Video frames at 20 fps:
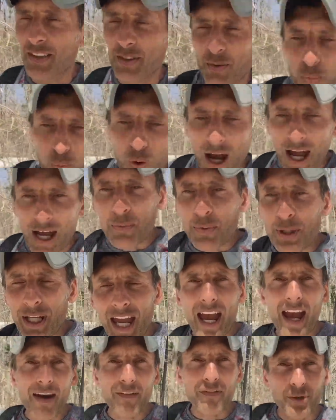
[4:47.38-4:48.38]
is why we
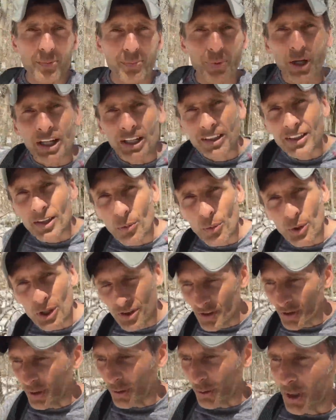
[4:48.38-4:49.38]
have the brain that we
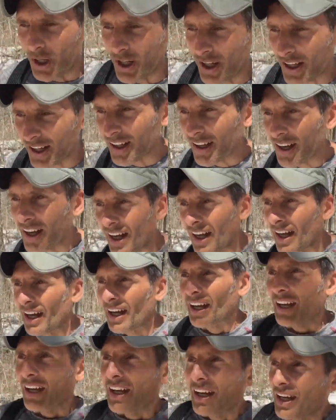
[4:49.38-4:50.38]
do.
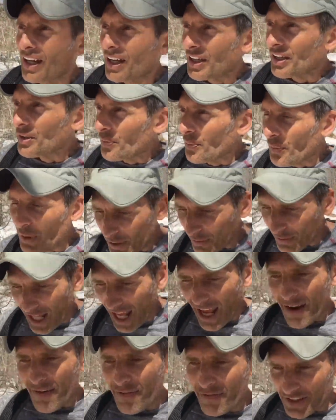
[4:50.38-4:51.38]
We don't
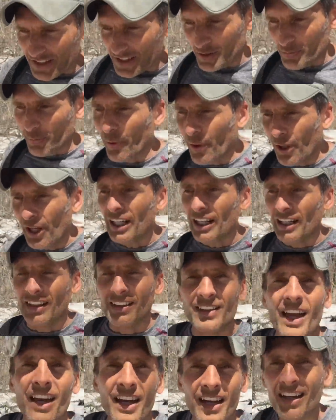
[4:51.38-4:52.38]
have this
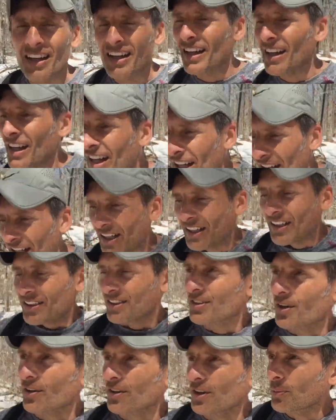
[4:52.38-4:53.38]
brain
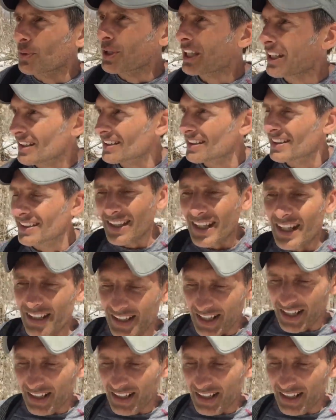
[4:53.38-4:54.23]
so that we can sit